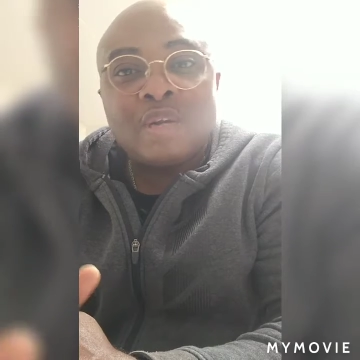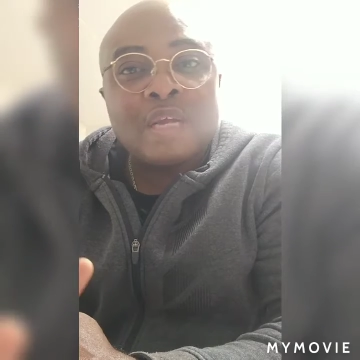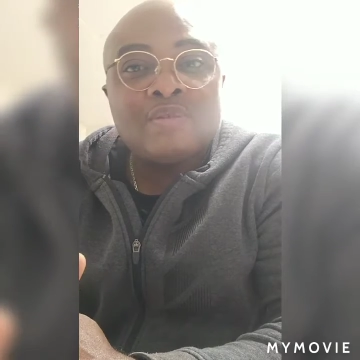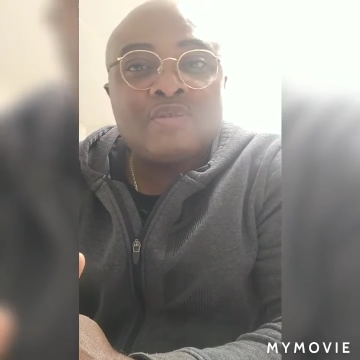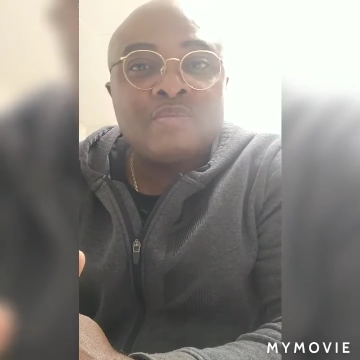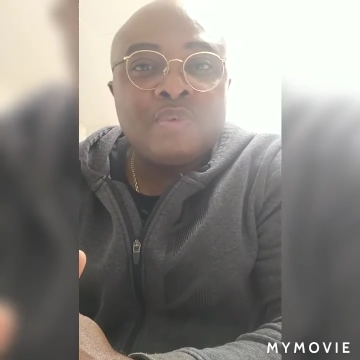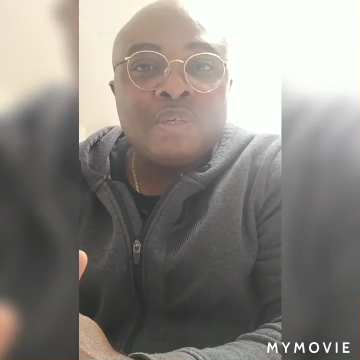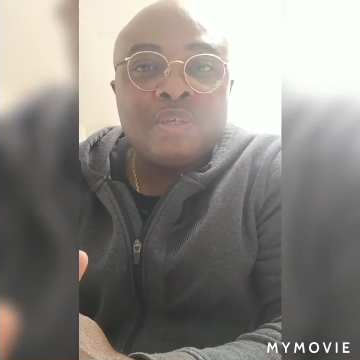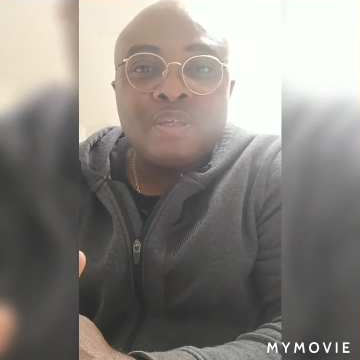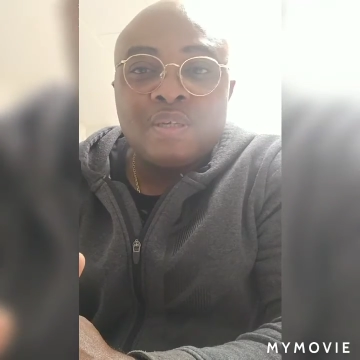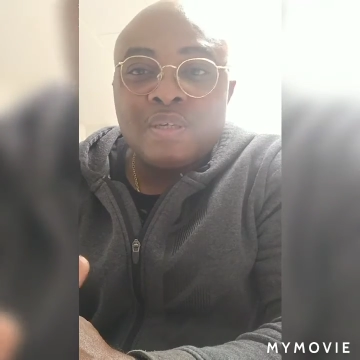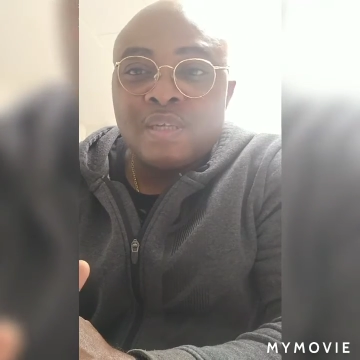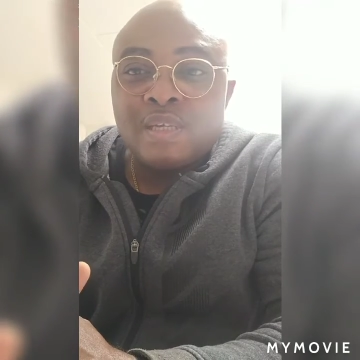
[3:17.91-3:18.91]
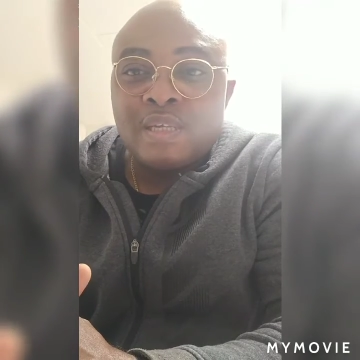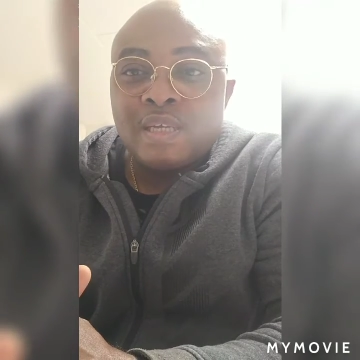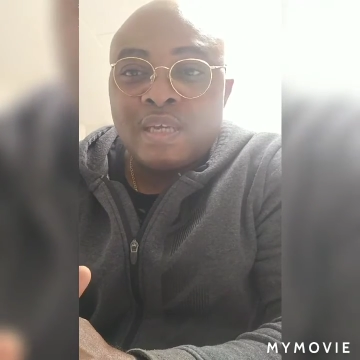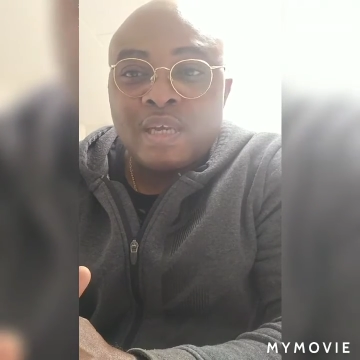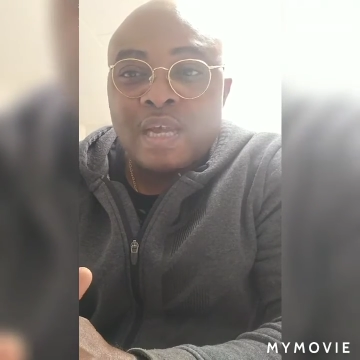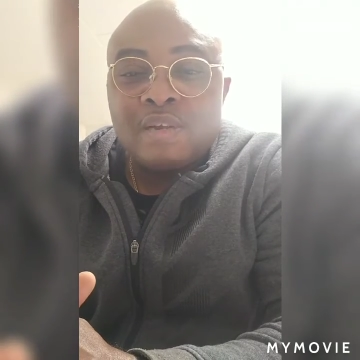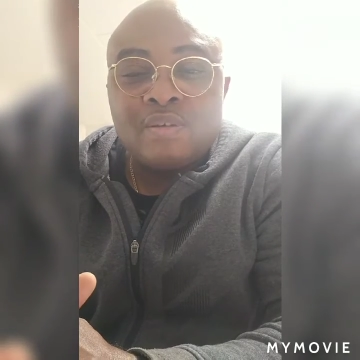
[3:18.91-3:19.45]
out to be the
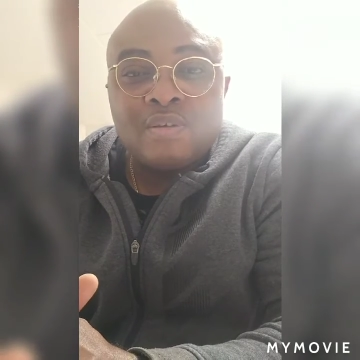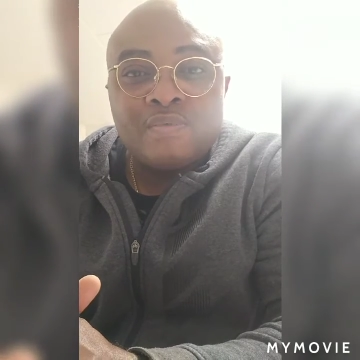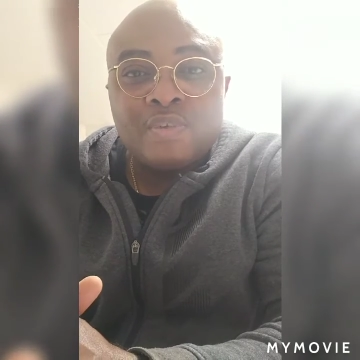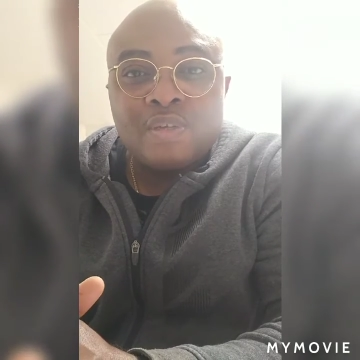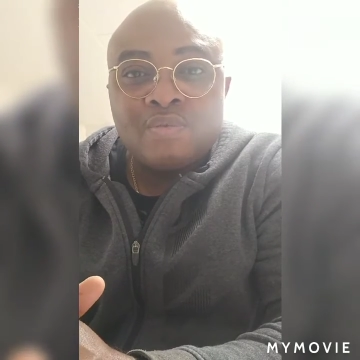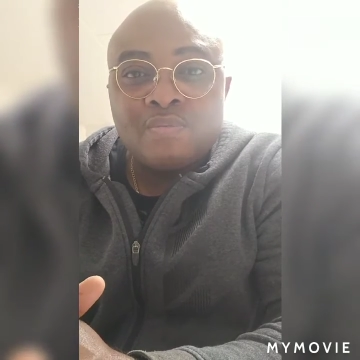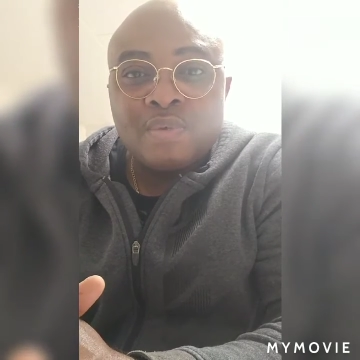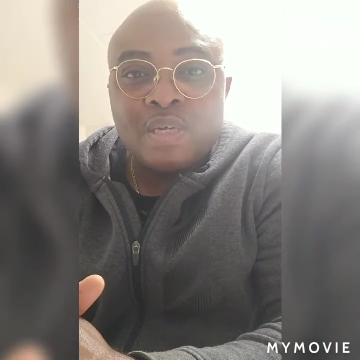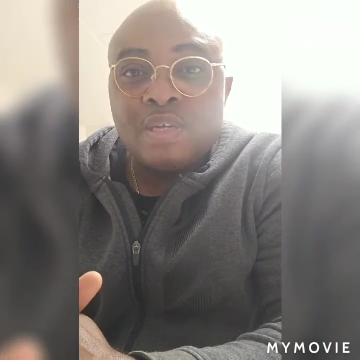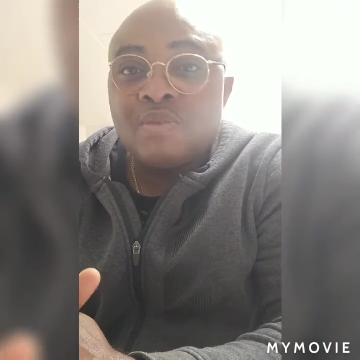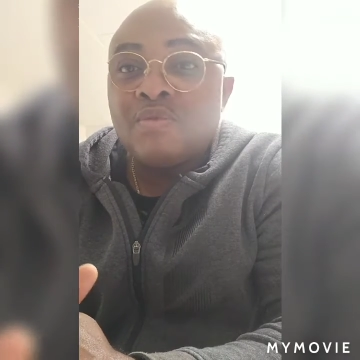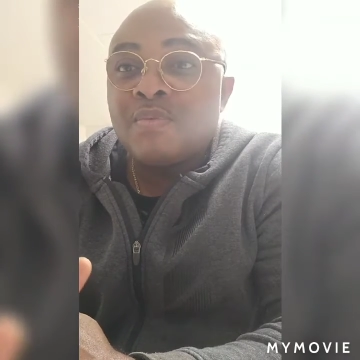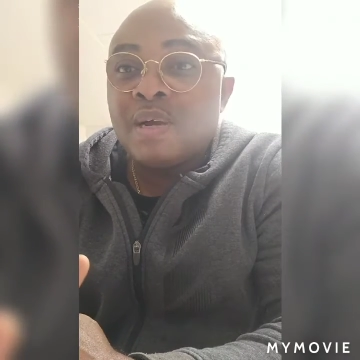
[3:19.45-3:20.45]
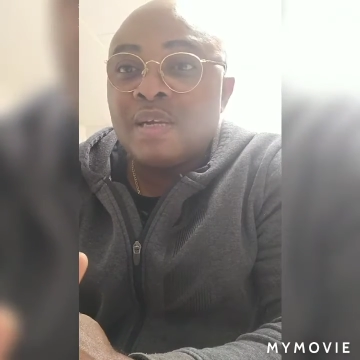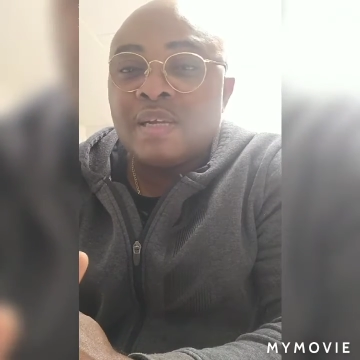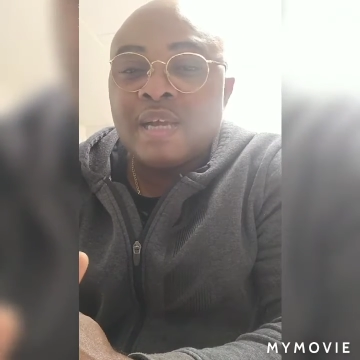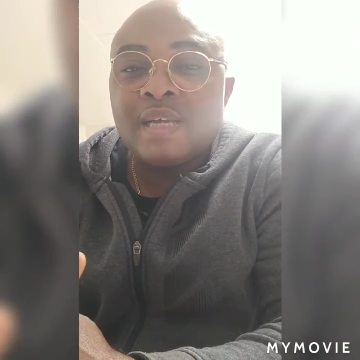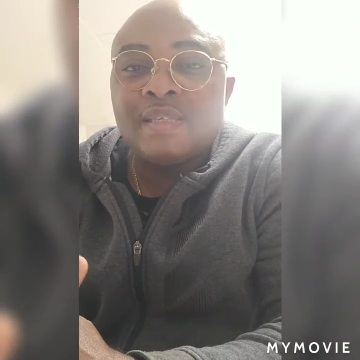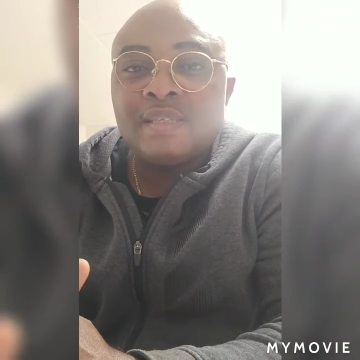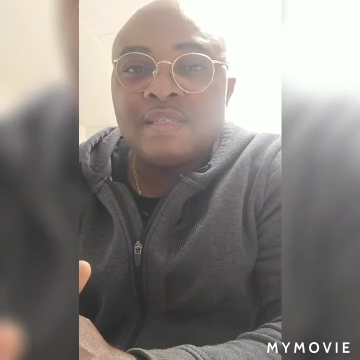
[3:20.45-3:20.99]
hand of a human
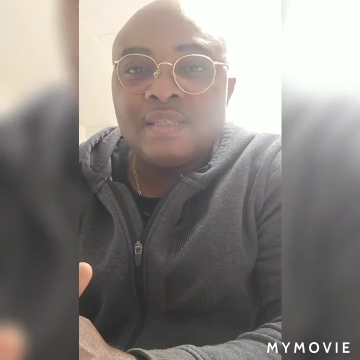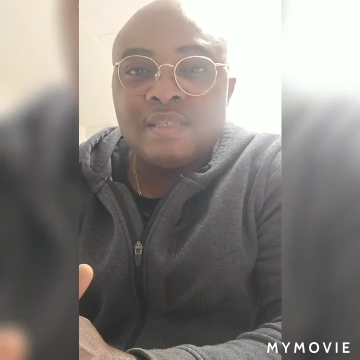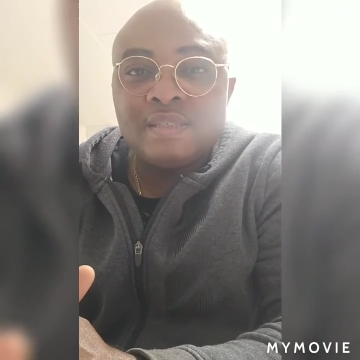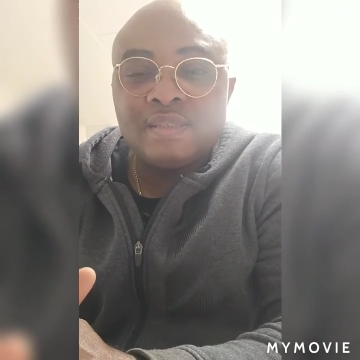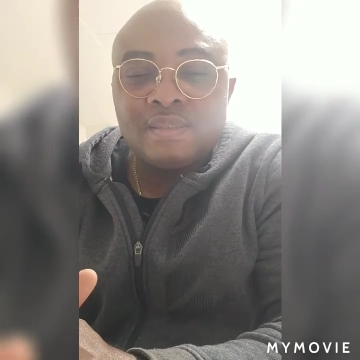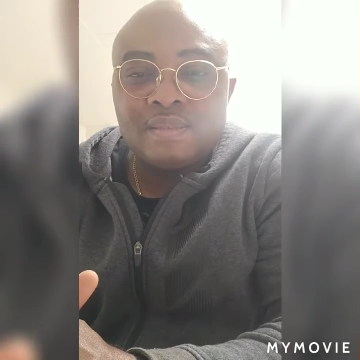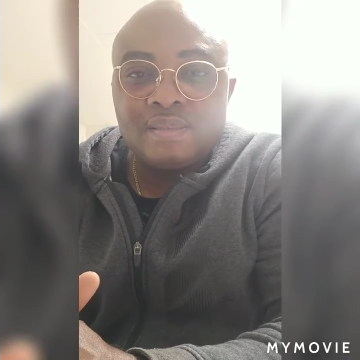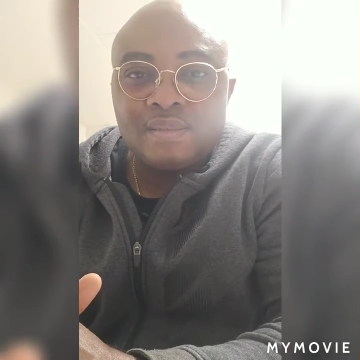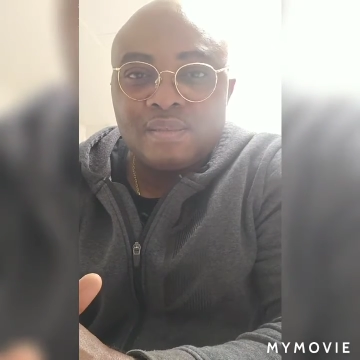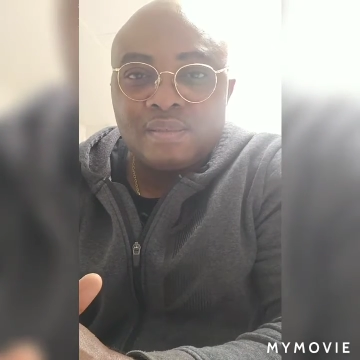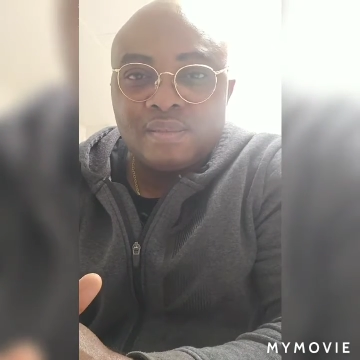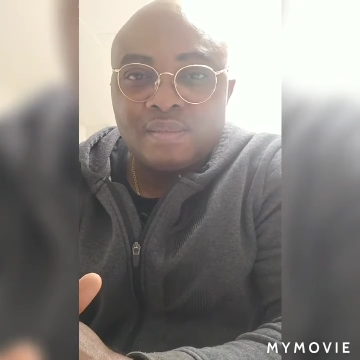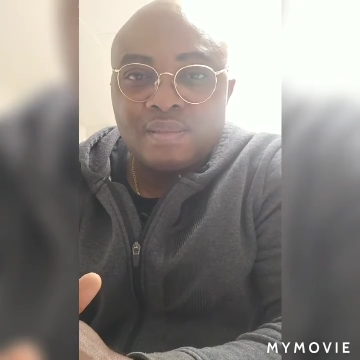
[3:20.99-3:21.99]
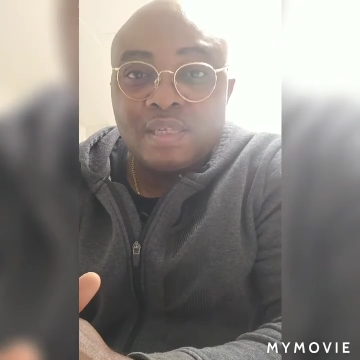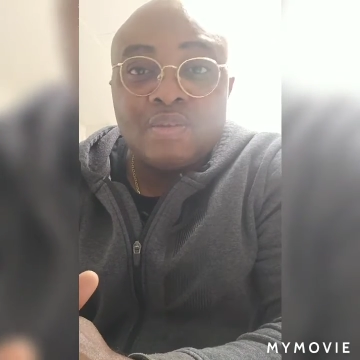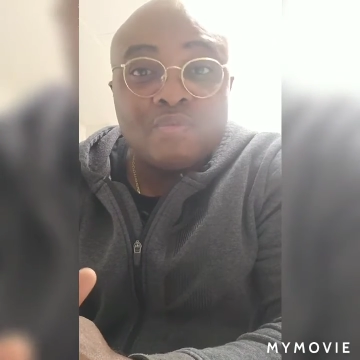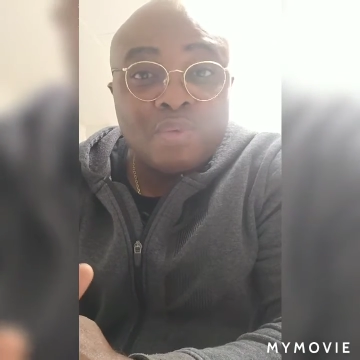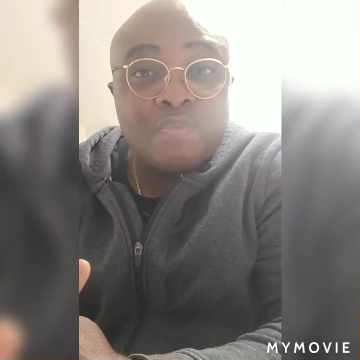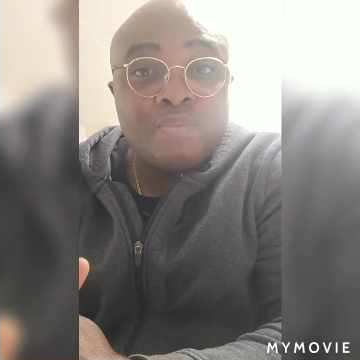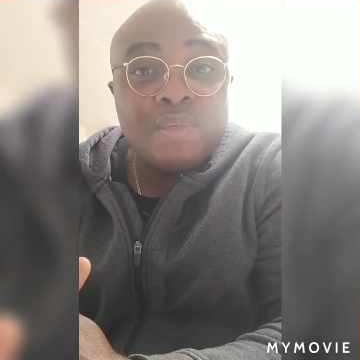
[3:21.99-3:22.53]
hand, a
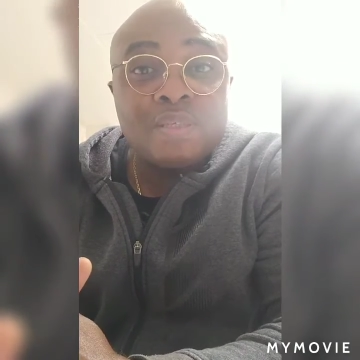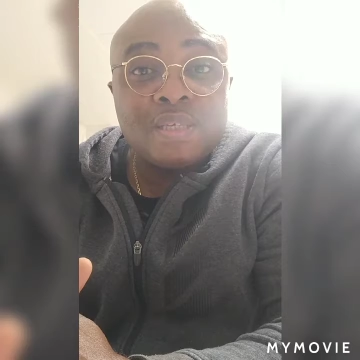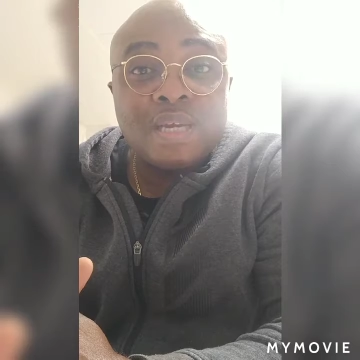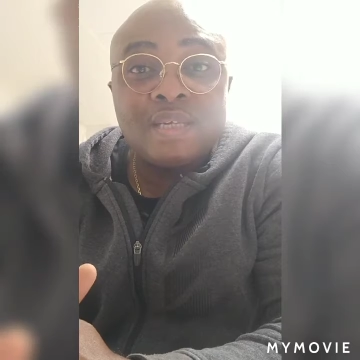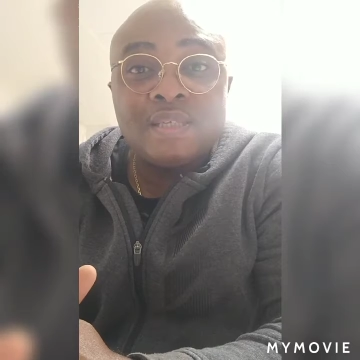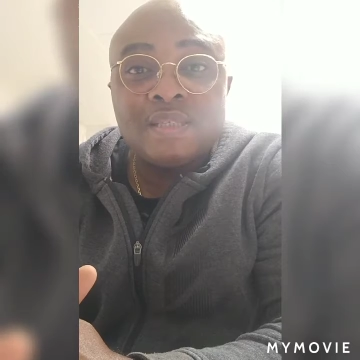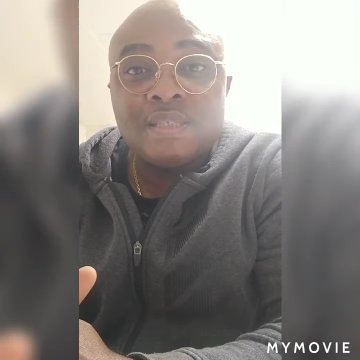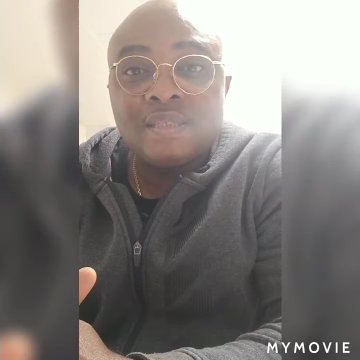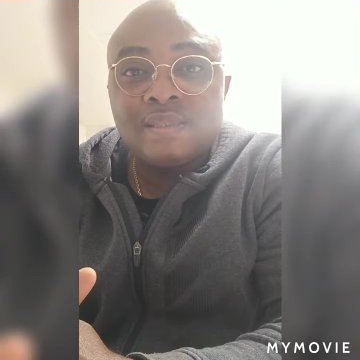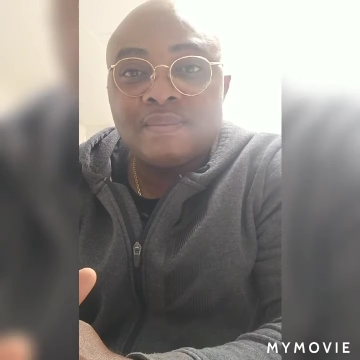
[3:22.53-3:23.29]
human being's hand.